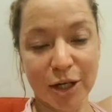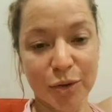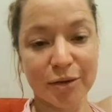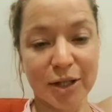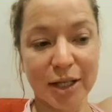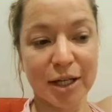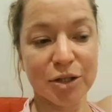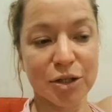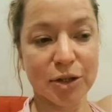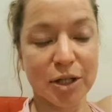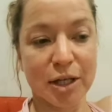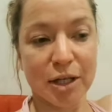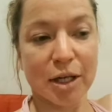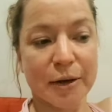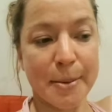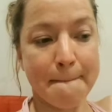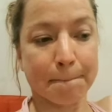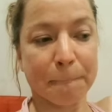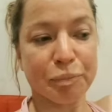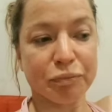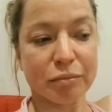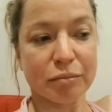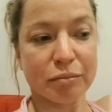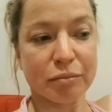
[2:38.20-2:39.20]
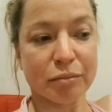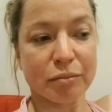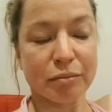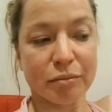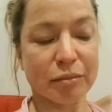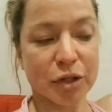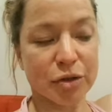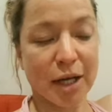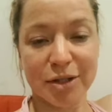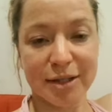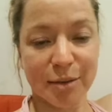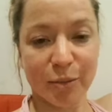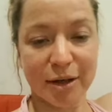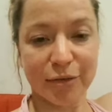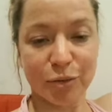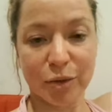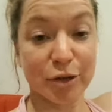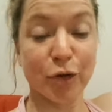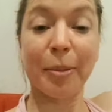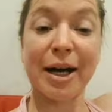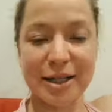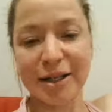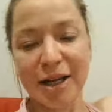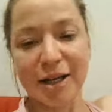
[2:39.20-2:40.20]
how actually this really
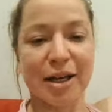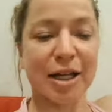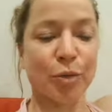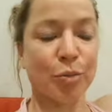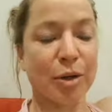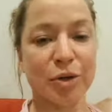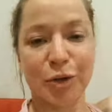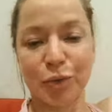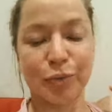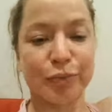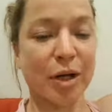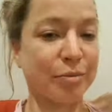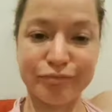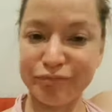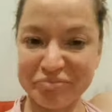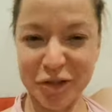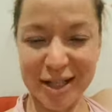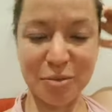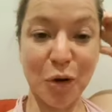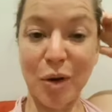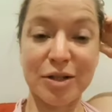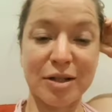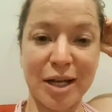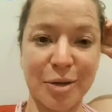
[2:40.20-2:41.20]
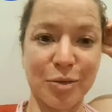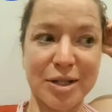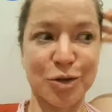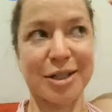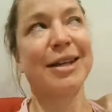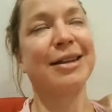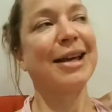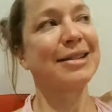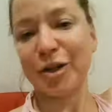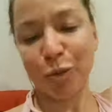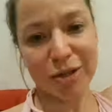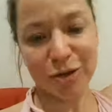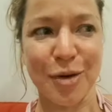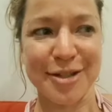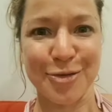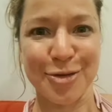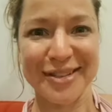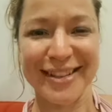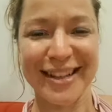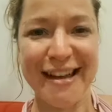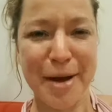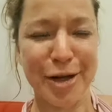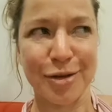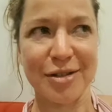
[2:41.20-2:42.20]
transforms my vision
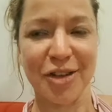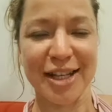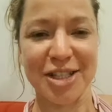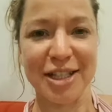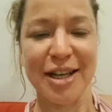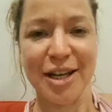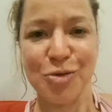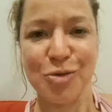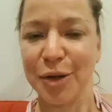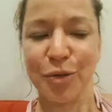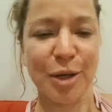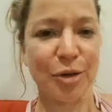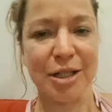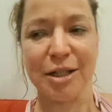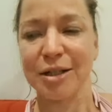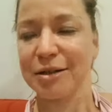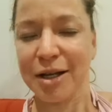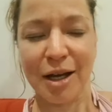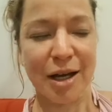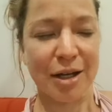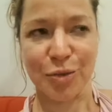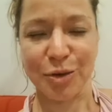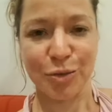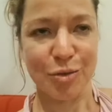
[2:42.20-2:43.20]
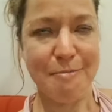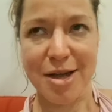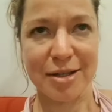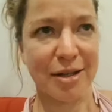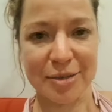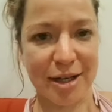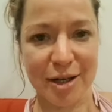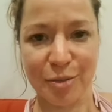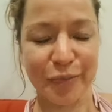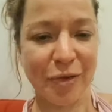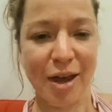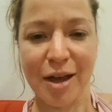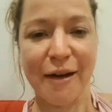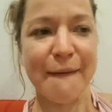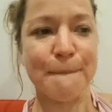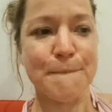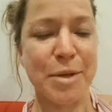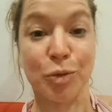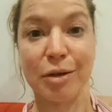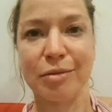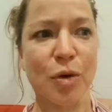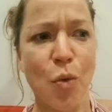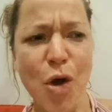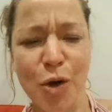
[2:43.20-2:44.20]
and my
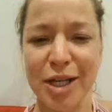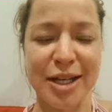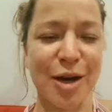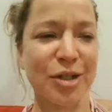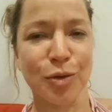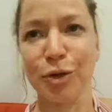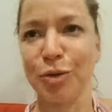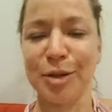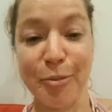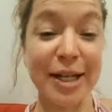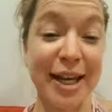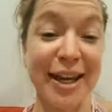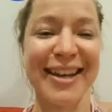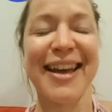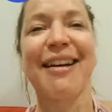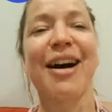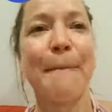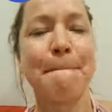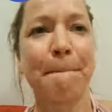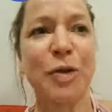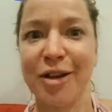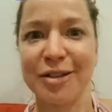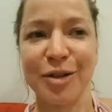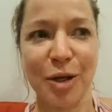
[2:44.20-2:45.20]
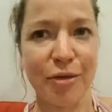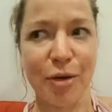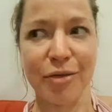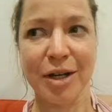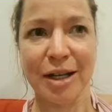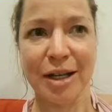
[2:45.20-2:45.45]
understanding of